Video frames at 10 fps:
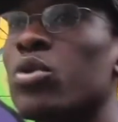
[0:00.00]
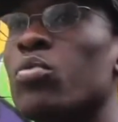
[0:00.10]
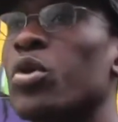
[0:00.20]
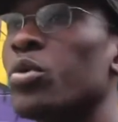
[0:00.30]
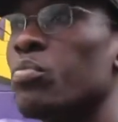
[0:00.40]
the
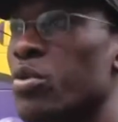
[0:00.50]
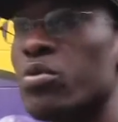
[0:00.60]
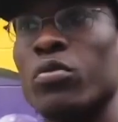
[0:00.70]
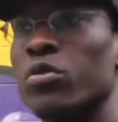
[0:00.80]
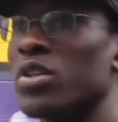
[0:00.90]
world,
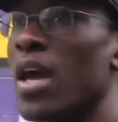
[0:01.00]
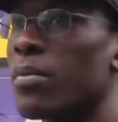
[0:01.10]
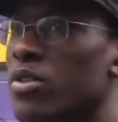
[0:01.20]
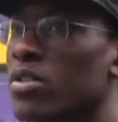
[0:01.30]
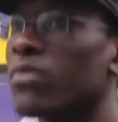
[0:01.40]
beautiful type
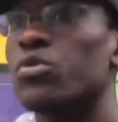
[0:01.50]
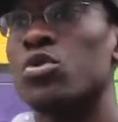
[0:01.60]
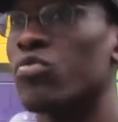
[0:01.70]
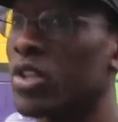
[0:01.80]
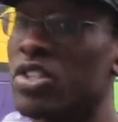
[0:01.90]
of stuff. You
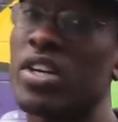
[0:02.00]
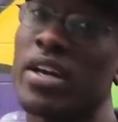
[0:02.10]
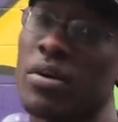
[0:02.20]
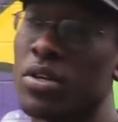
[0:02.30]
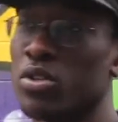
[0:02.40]
should really check
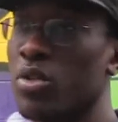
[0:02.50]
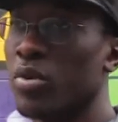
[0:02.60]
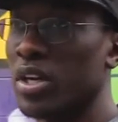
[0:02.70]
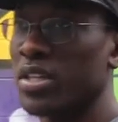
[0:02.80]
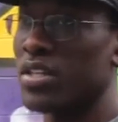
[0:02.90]
out his
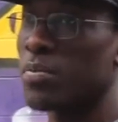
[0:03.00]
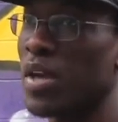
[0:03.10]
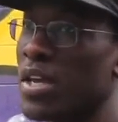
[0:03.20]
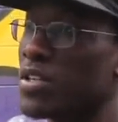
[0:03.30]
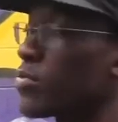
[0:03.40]
artwork and his
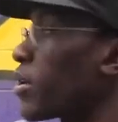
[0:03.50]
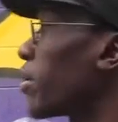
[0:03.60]
page. But